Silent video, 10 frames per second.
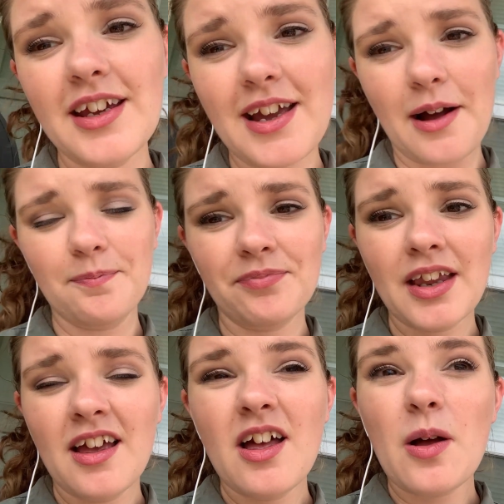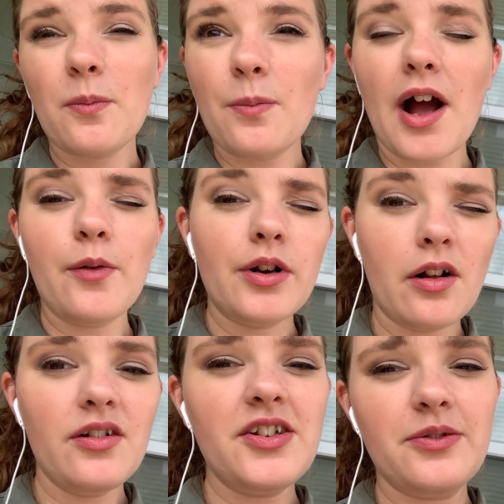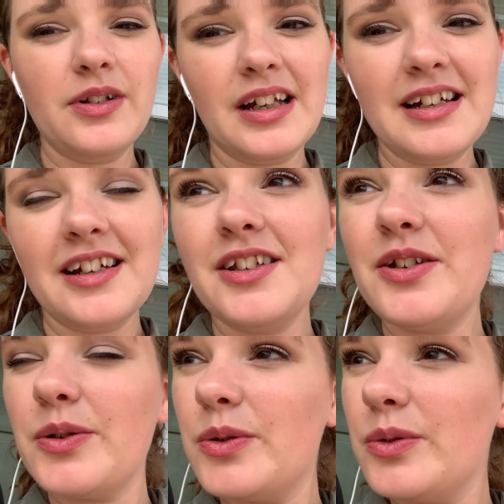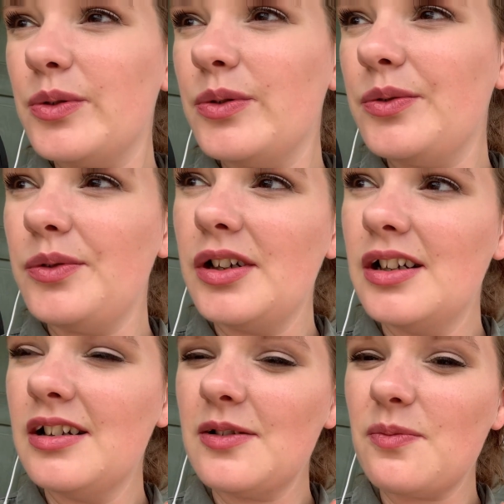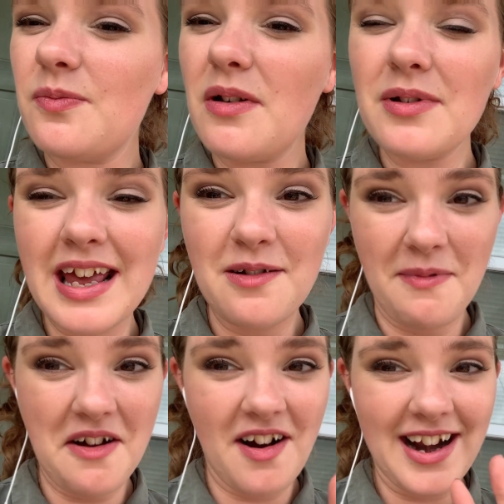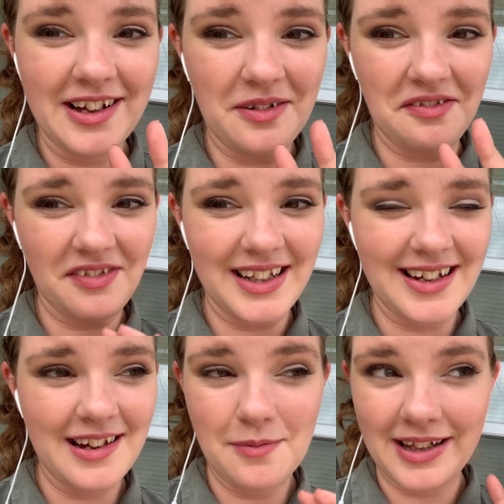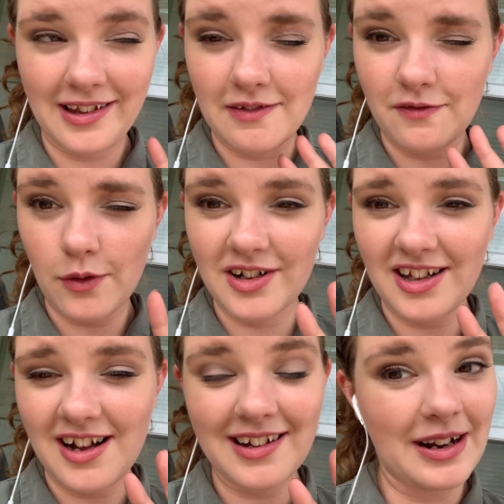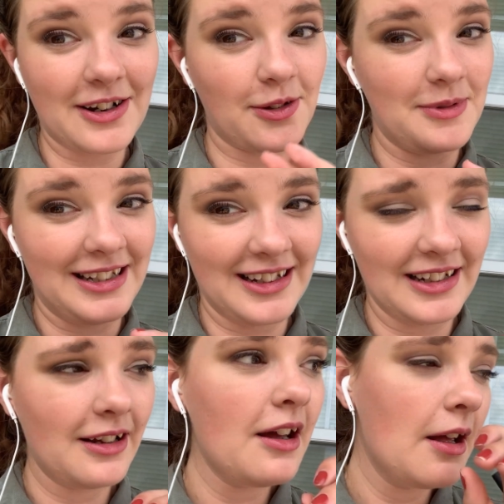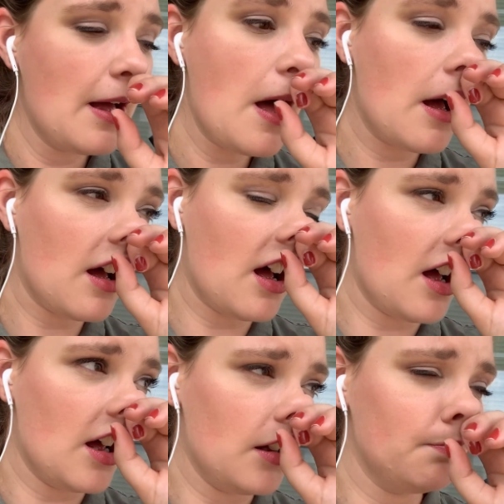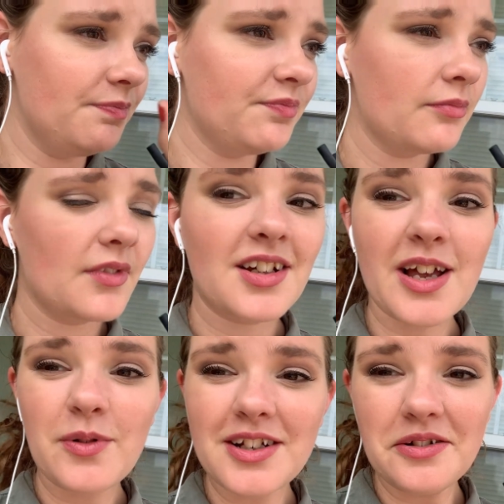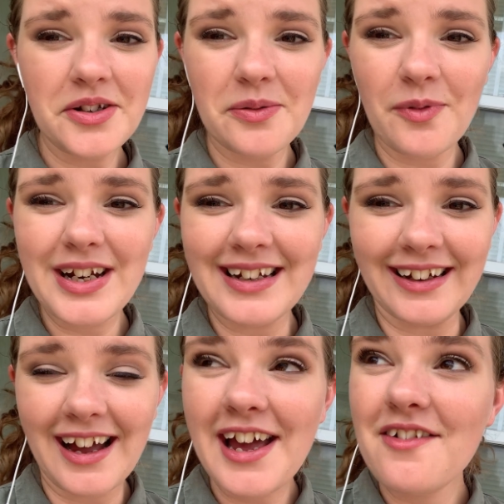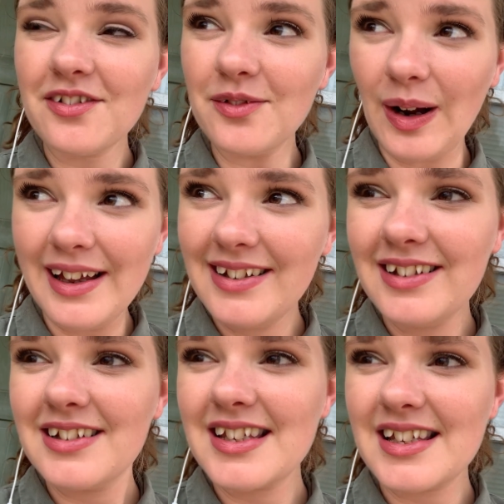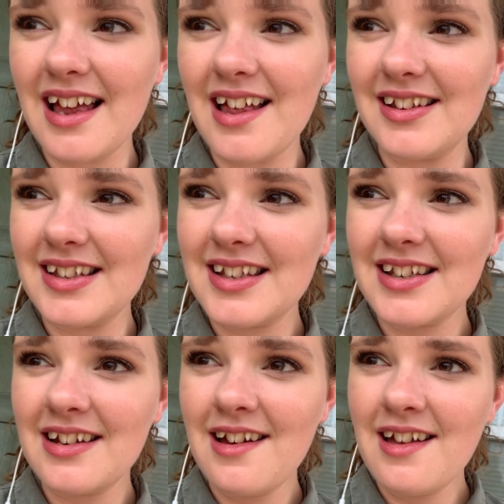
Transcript: yeah. I would also like to maybe hit my writing goal for the day by like 4 o'clock and actually be done, because I want to do some reading. I haven't read since